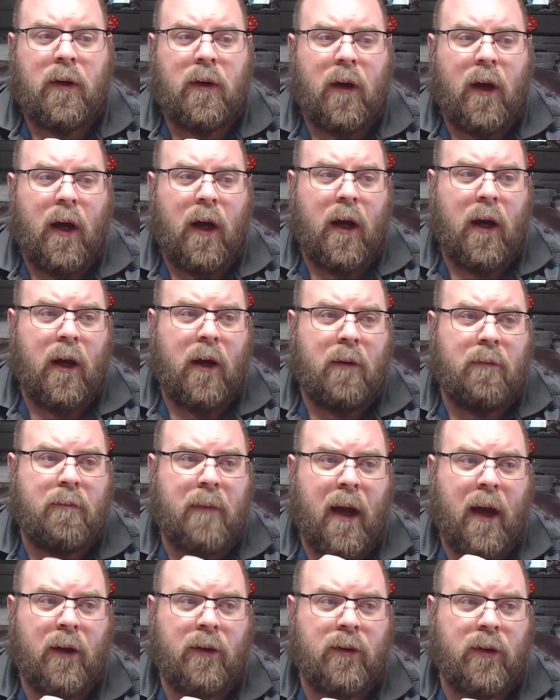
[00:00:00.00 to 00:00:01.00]

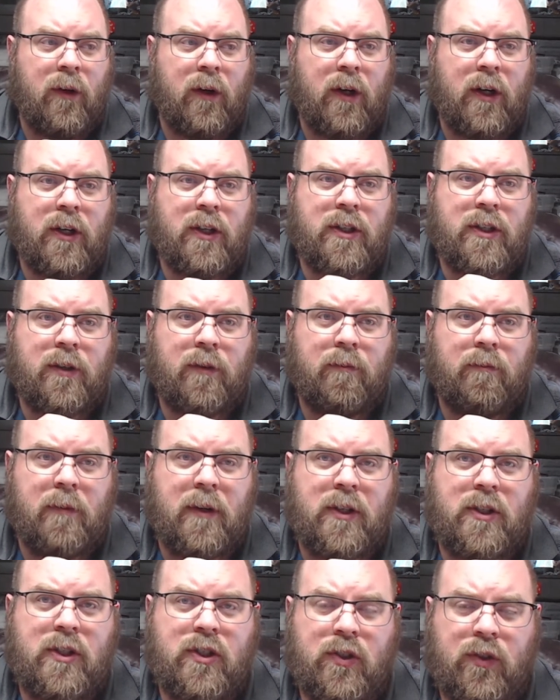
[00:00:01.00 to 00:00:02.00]
malnourished,
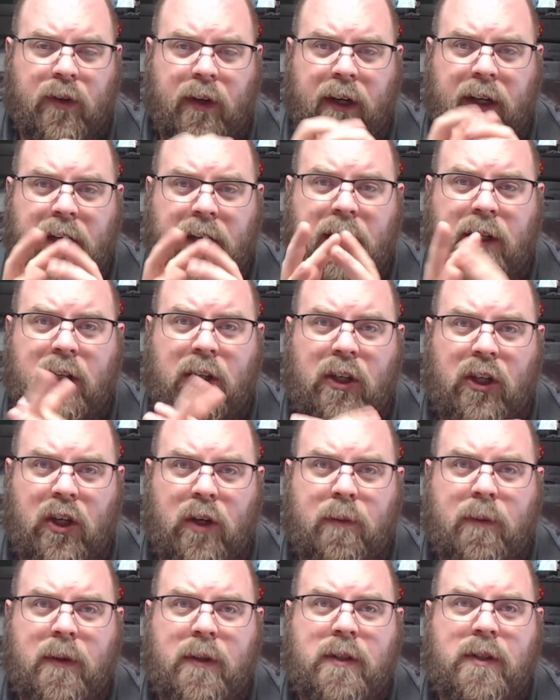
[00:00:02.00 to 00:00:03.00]
mistreated
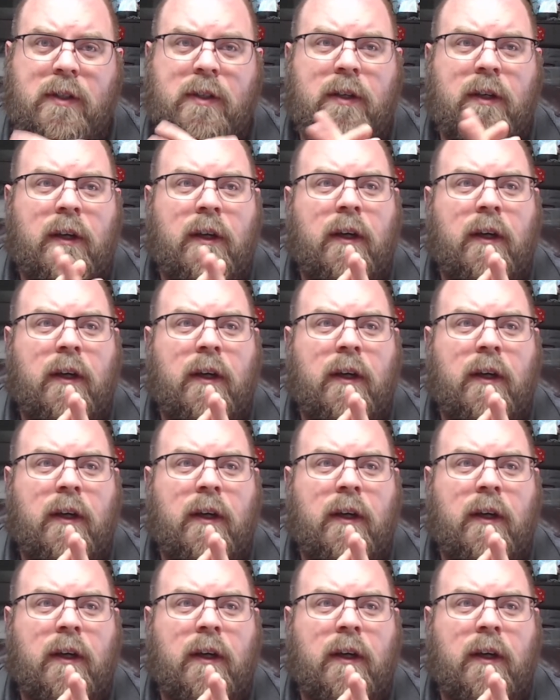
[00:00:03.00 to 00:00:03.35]
humans.